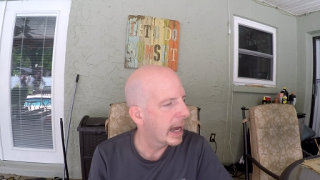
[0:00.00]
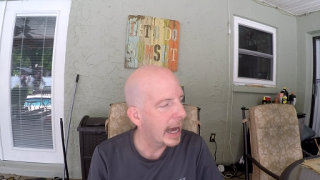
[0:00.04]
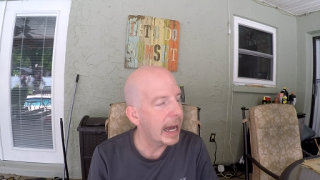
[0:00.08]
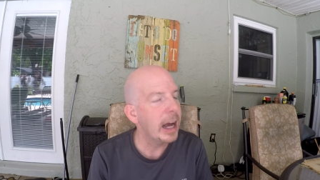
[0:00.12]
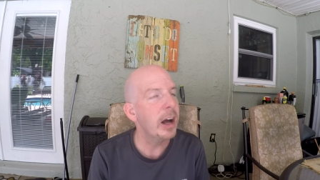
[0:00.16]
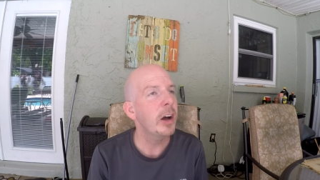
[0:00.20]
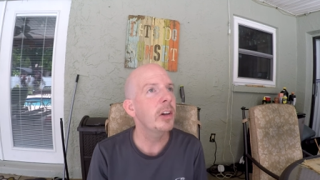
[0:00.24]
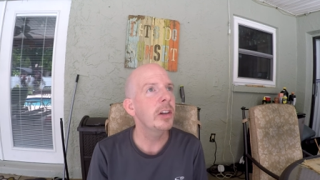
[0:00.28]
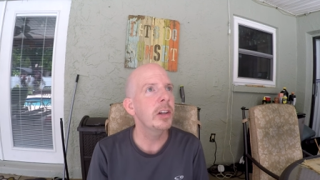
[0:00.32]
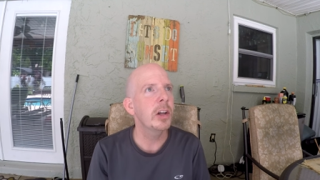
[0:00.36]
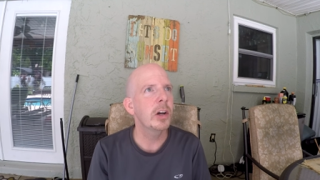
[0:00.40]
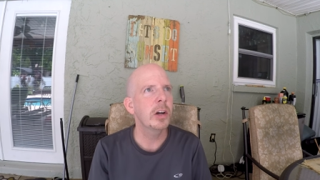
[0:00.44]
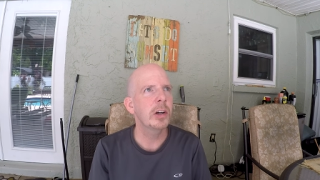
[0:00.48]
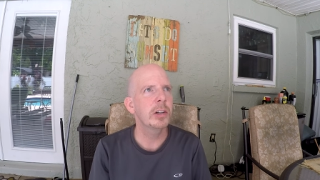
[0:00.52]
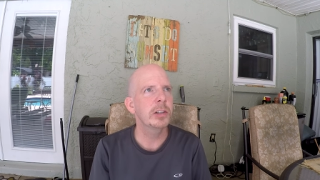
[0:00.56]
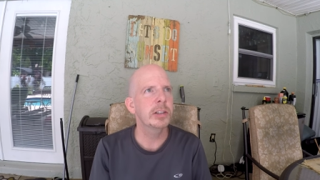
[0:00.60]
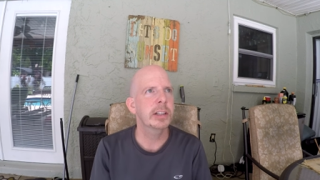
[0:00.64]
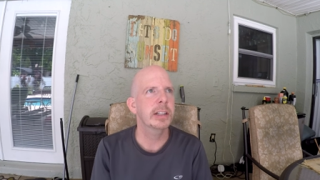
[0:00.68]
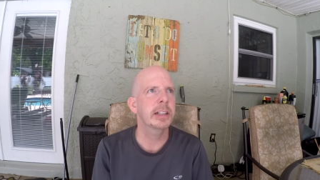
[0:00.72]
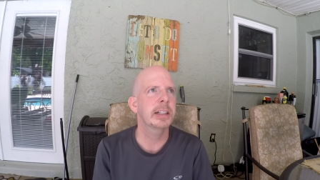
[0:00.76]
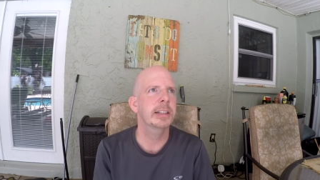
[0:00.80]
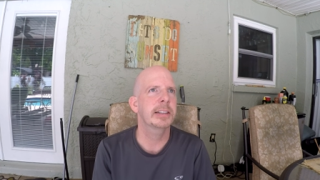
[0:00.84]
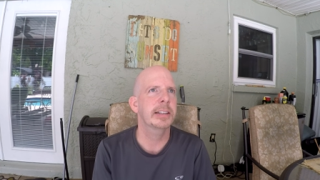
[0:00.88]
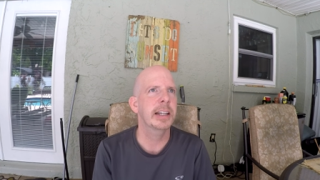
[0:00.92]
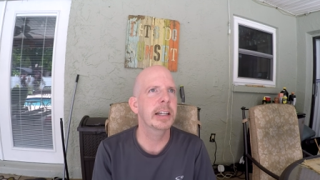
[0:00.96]
How long
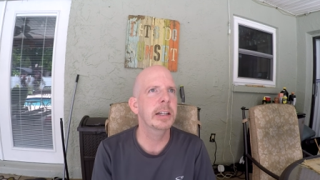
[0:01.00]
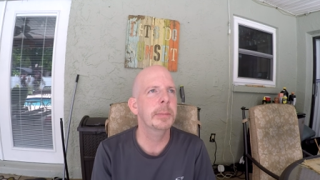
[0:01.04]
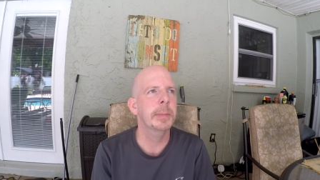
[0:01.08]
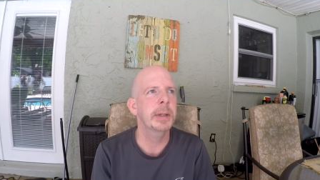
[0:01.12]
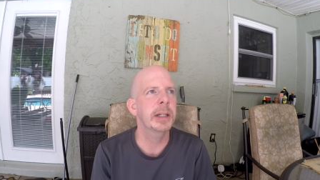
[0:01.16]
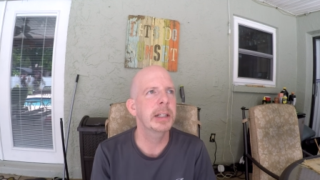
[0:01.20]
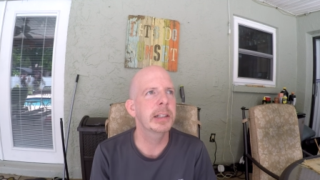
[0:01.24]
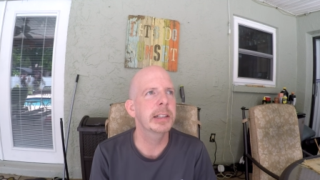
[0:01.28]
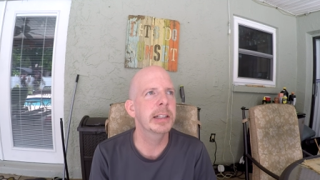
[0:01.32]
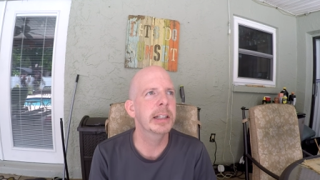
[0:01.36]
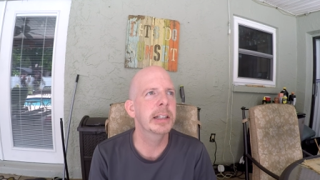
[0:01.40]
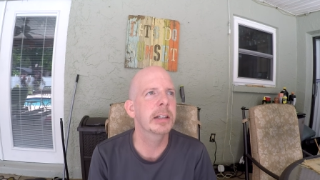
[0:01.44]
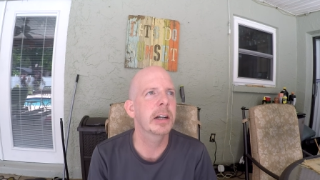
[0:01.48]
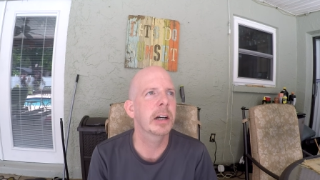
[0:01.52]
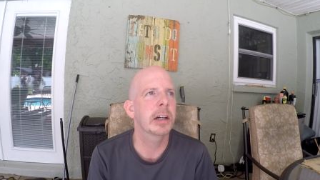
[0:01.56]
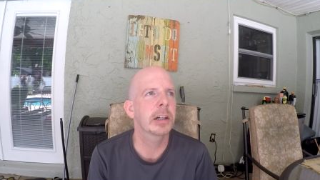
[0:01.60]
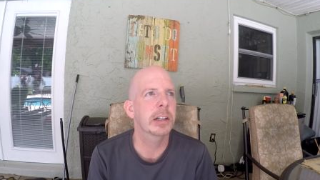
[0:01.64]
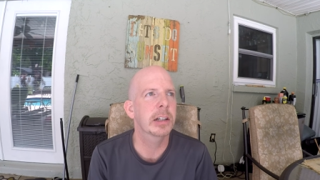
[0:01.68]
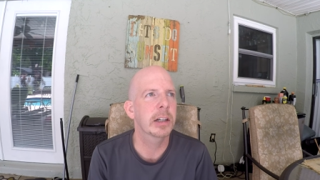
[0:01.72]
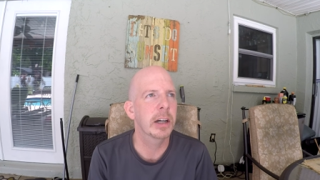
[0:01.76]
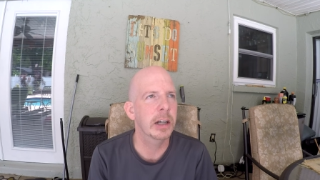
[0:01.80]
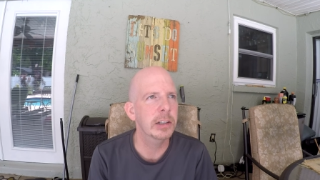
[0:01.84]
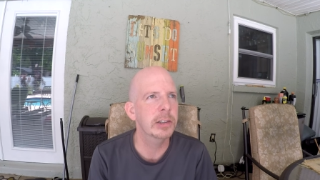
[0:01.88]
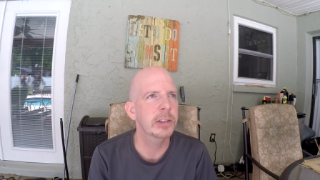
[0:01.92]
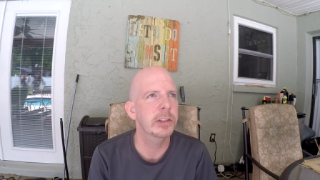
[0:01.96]
did it take me to get
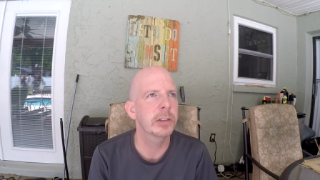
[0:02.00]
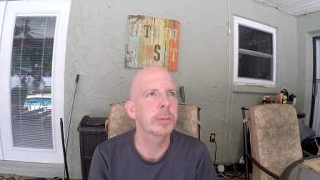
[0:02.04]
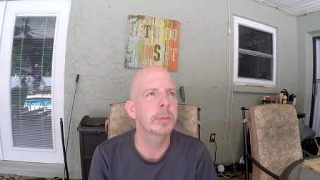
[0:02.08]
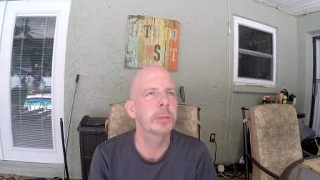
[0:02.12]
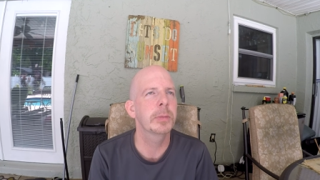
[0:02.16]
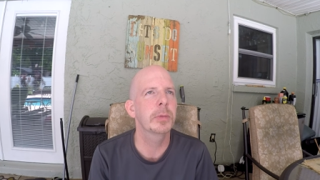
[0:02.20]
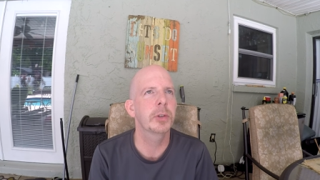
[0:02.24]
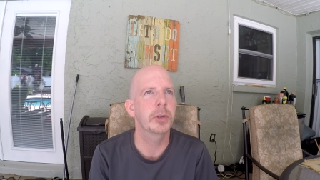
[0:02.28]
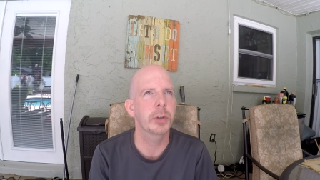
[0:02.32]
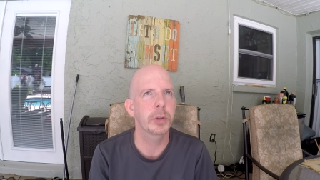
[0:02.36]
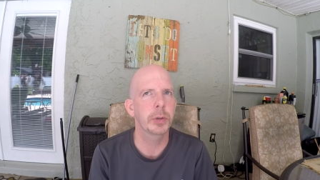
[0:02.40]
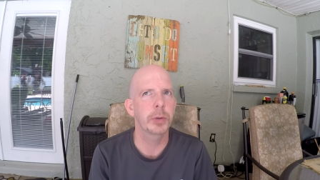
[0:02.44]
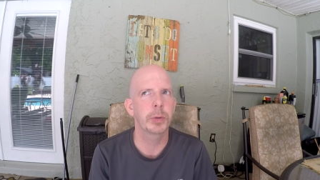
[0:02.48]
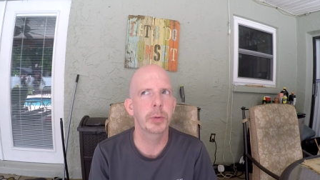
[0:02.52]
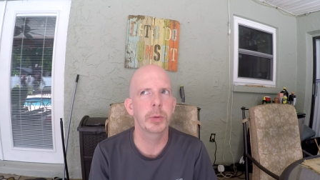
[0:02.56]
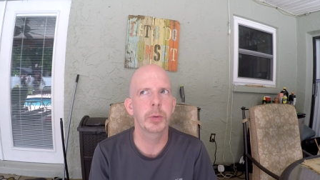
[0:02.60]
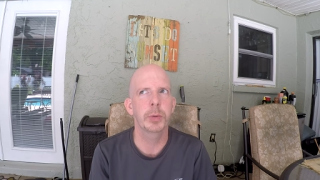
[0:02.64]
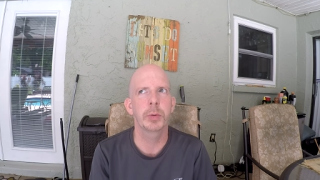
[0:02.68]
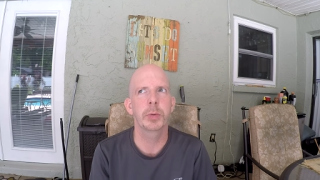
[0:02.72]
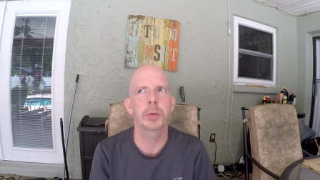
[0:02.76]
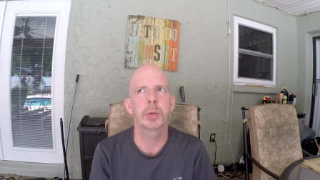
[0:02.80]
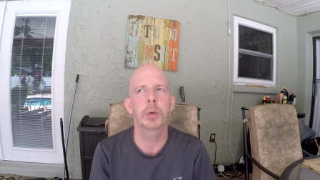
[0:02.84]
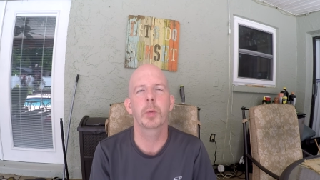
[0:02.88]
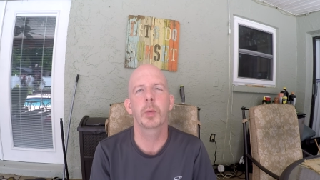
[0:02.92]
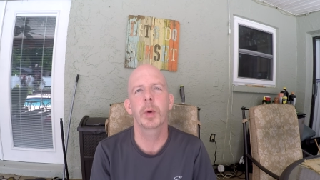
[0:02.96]
accustomed
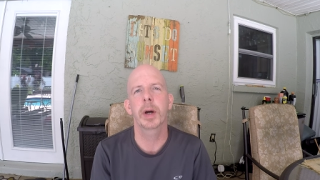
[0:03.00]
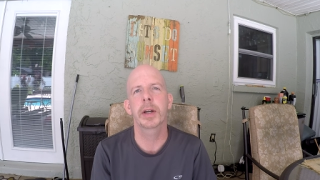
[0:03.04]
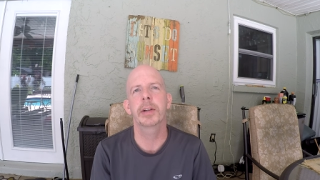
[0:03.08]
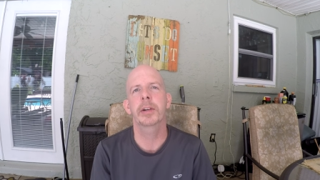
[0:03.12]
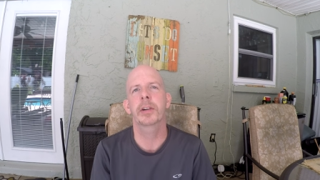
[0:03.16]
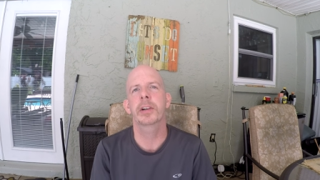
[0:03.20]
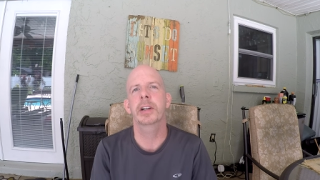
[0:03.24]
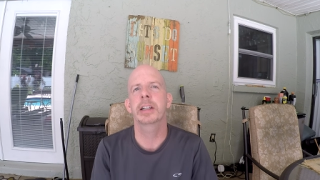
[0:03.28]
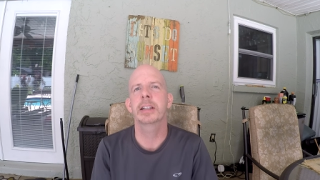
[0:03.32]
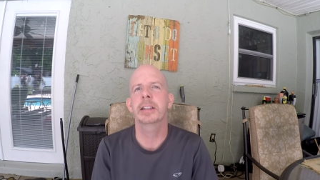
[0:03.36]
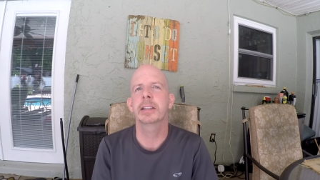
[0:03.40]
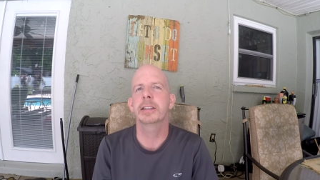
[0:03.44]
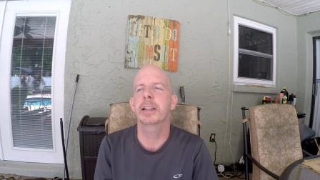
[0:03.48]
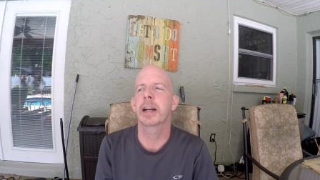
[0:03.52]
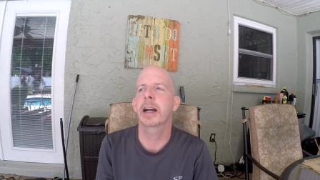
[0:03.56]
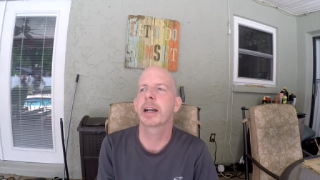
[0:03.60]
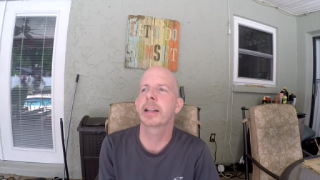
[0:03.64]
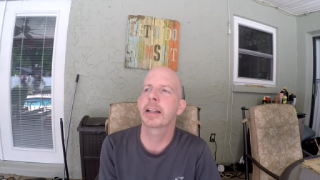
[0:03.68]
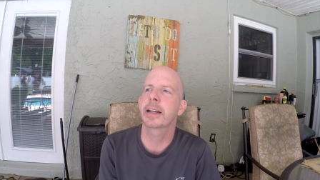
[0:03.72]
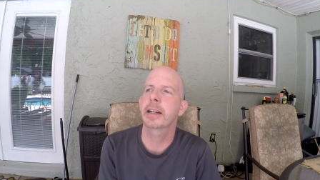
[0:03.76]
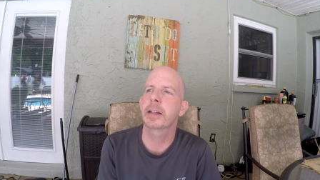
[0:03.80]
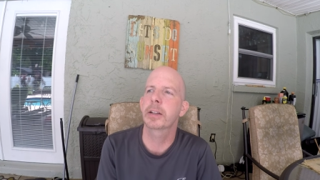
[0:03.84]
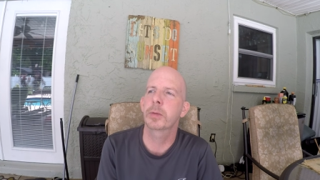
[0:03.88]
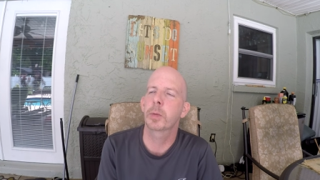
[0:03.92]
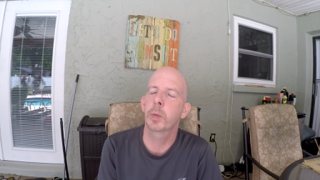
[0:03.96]
to the weather in
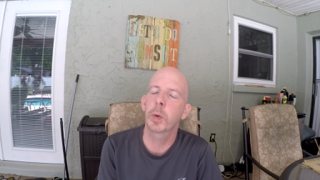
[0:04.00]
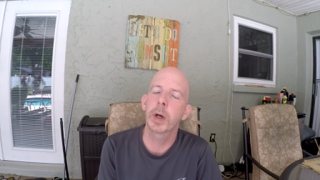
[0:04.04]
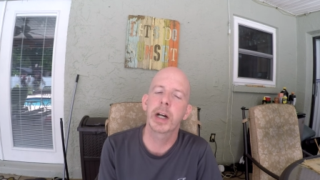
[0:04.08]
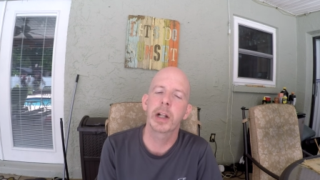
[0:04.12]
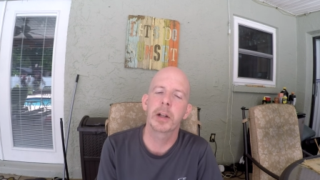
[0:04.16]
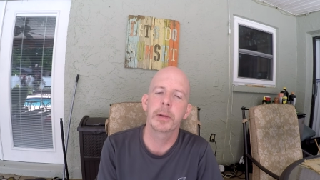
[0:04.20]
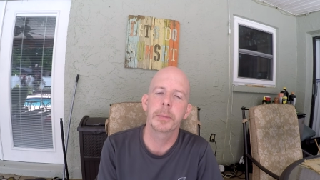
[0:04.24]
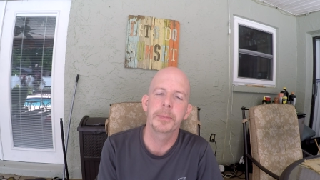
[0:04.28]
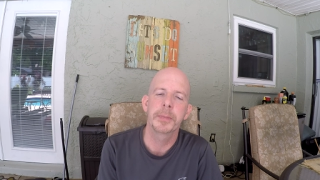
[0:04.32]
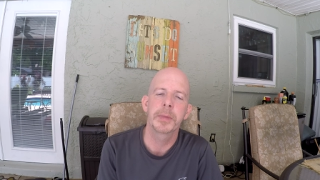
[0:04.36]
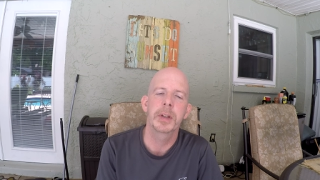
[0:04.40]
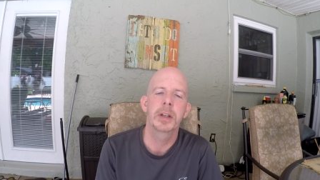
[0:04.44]
Thailand? Well,